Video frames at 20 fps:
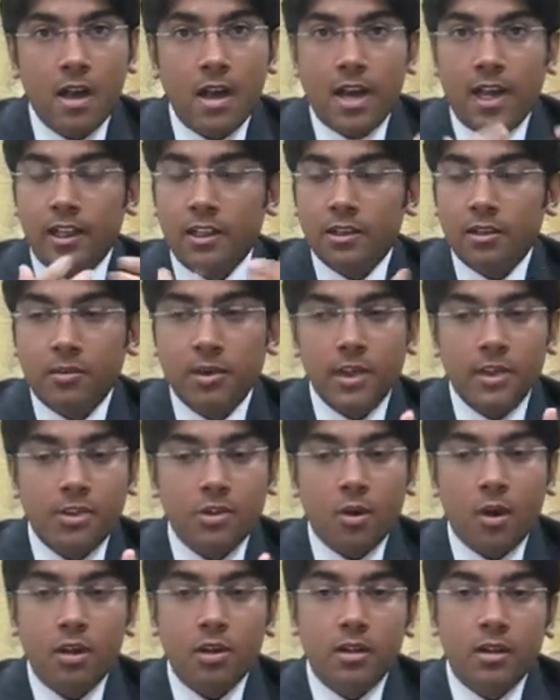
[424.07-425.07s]
and this applies
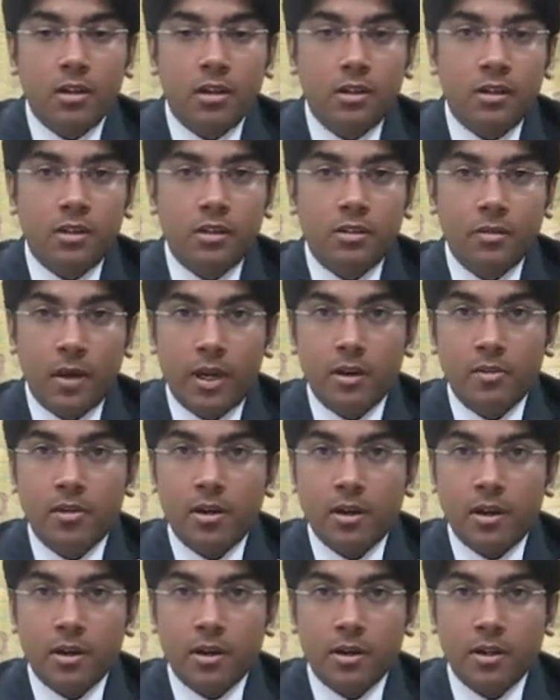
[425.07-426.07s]
to all developing
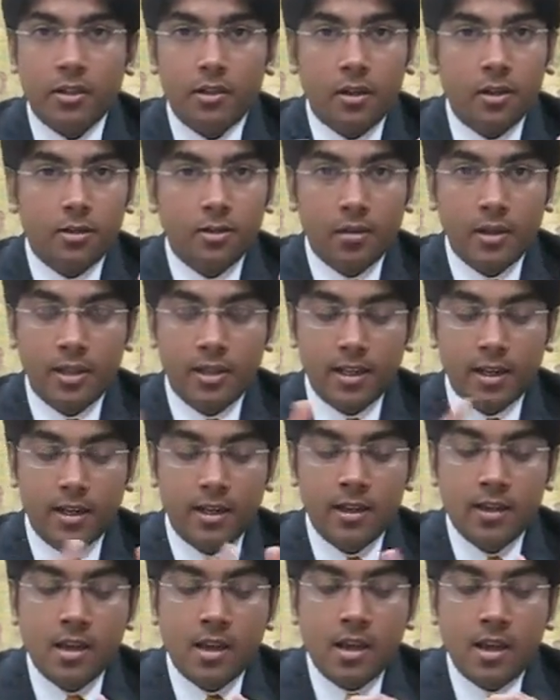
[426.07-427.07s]
countries, also India,